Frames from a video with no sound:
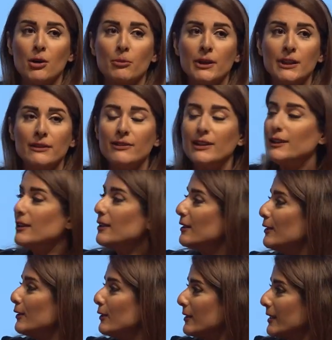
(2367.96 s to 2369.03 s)
But
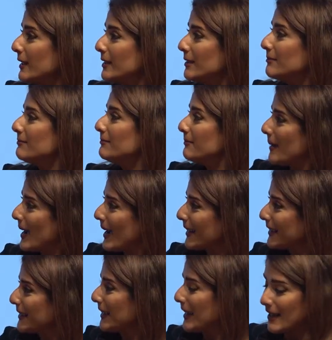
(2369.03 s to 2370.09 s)
even looking
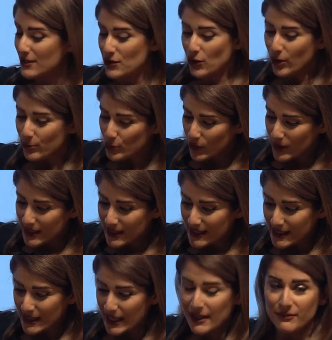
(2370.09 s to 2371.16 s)
back at
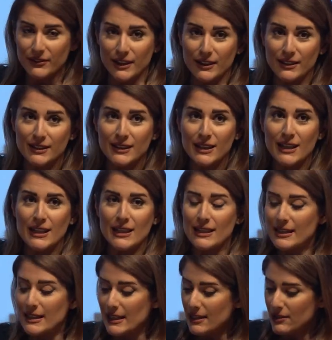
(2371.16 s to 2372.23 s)
COP27,
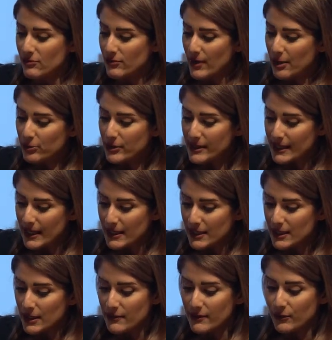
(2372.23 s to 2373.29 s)
the
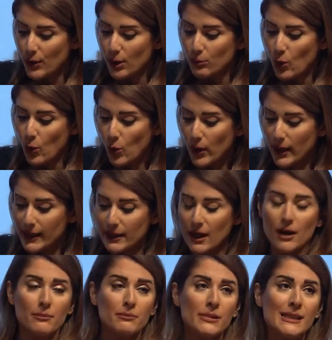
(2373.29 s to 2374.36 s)
representatives from oil
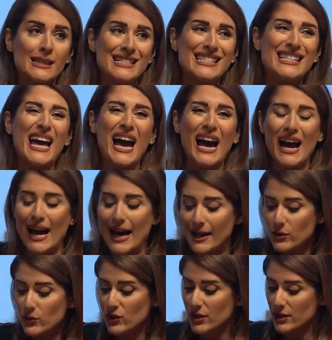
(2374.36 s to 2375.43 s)
companies
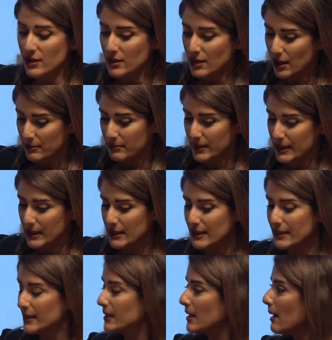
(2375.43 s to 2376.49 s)
outnumbered
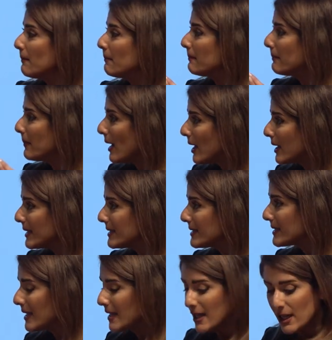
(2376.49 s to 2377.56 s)
the
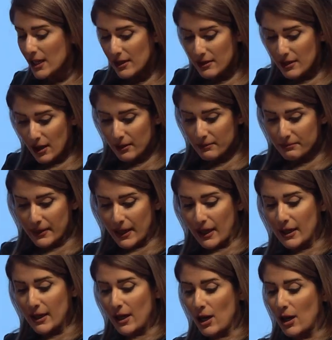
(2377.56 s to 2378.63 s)
combined
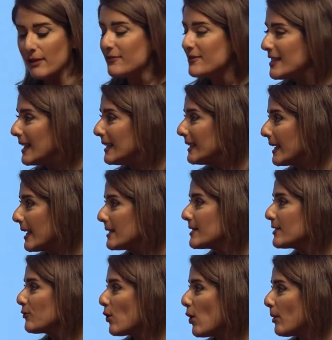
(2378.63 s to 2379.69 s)
number of
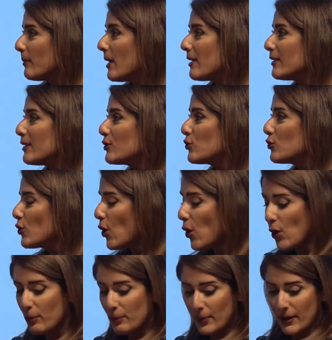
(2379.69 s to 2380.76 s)
delegates from the
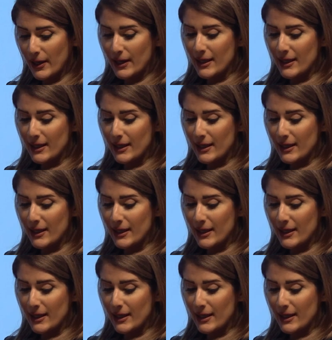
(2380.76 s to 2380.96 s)
top